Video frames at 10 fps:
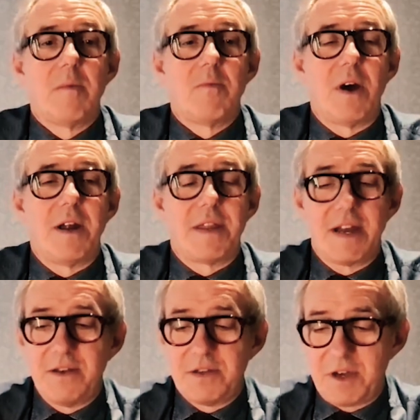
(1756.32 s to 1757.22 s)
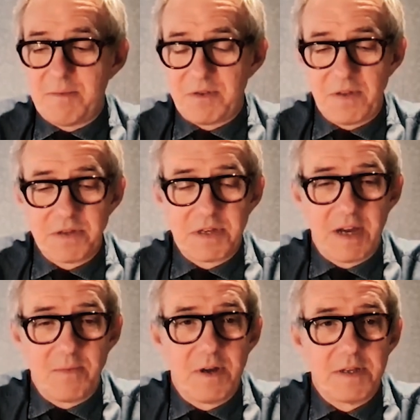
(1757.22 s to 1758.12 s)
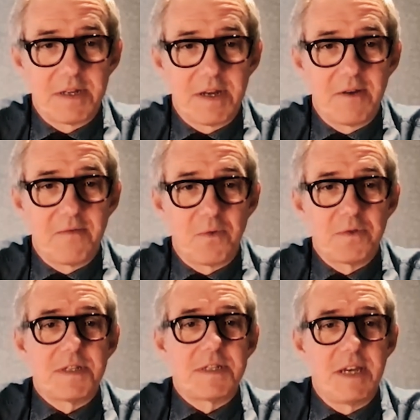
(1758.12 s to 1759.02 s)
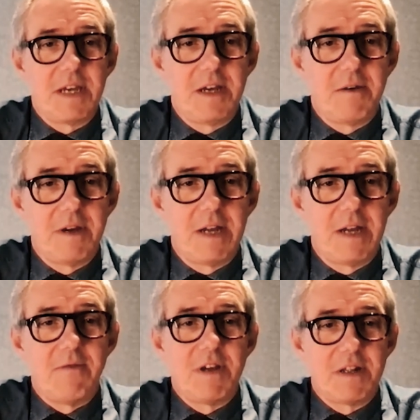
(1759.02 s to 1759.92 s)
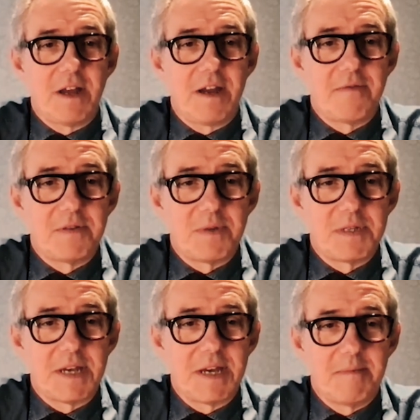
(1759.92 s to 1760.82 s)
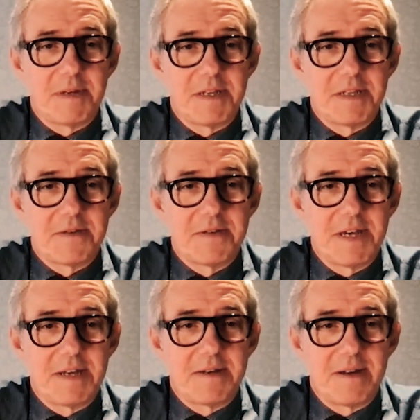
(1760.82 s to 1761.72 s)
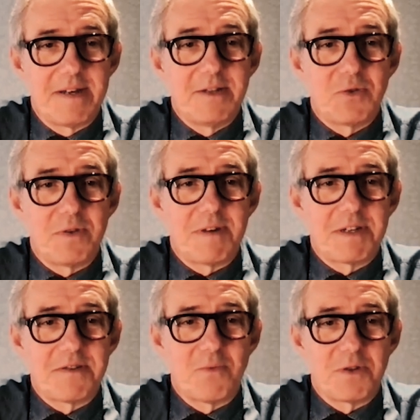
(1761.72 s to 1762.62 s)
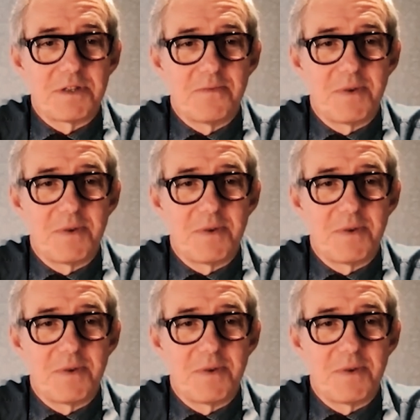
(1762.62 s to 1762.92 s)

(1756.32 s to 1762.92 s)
Brian, thank you so much for those kind words, and I look forward to seeing you in real life, as we say. But until then, enjoy the rest of Watches and